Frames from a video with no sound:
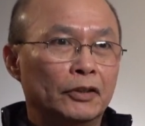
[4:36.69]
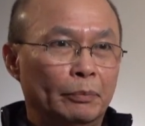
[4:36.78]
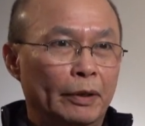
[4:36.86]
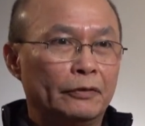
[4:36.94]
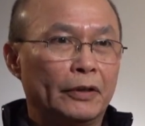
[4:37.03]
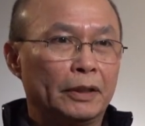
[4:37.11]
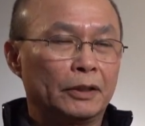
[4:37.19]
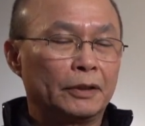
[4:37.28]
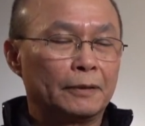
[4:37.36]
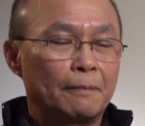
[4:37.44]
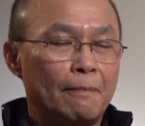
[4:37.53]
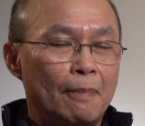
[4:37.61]
Speak French.
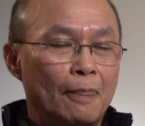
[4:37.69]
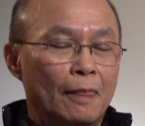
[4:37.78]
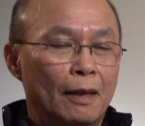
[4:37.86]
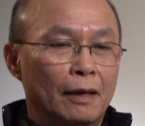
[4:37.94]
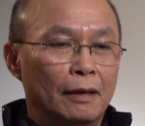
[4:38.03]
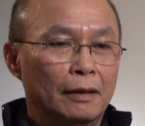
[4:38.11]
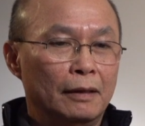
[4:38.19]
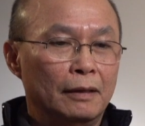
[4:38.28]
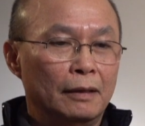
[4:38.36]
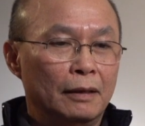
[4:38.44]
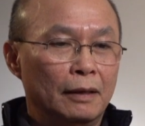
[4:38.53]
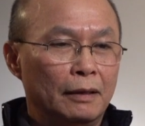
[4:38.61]

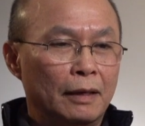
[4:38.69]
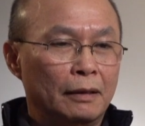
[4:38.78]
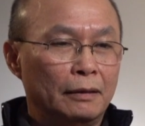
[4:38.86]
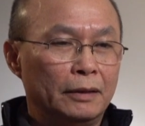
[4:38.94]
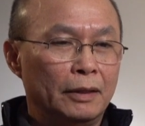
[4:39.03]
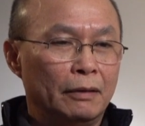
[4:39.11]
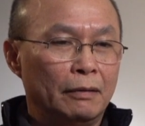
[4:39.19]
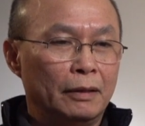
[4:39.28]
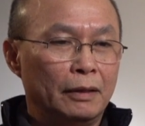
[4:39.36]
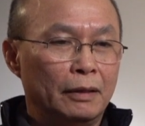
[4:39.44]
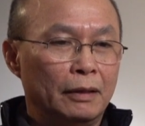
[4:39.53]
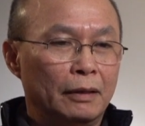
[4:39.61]
I got until
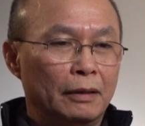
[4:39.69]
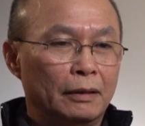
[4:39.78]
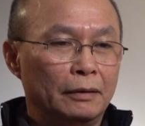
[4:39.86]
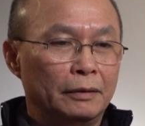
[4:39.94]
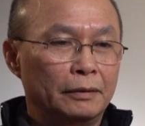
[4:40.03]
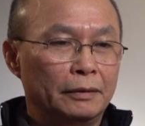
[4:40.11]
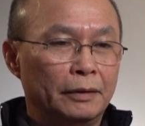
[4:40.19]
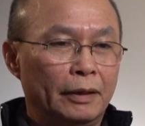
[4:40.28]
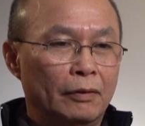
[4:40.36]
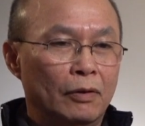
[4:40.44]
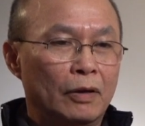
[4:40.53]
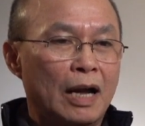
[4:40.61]
they
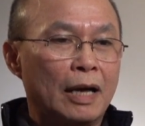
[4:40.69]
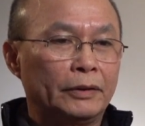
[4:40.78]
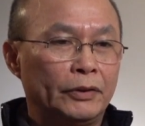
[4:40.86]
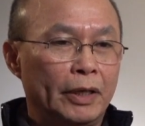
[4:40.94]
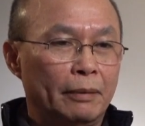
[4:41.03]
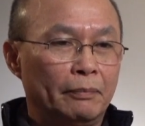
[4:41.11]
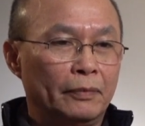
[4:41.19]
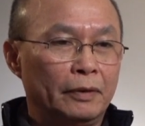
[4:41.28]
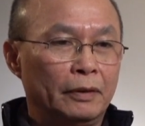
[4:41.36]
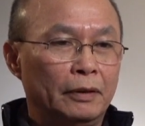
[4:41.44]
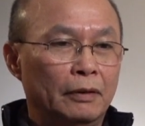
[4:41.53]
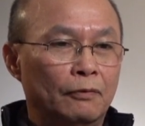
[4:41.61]
call quatrième,
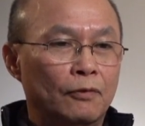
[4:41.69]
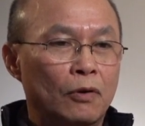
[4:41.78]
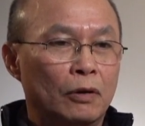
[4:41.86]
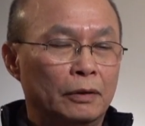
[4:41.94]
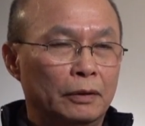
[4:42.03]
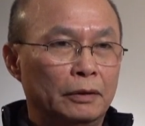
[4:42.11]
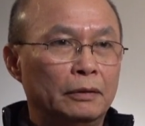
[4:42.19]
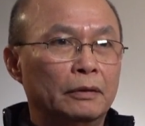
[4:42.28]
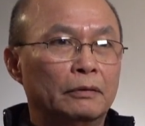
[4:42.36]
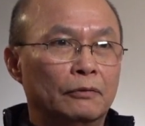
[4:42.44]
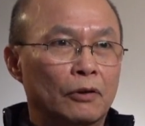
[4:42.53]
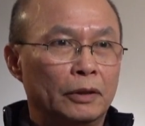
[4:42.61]
the fourth
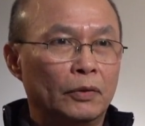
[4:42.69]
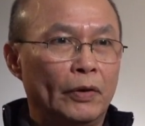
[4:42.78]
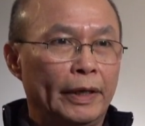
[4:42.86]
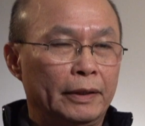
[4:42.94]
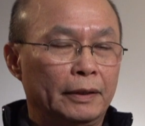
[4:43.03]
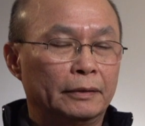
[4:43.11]
grade.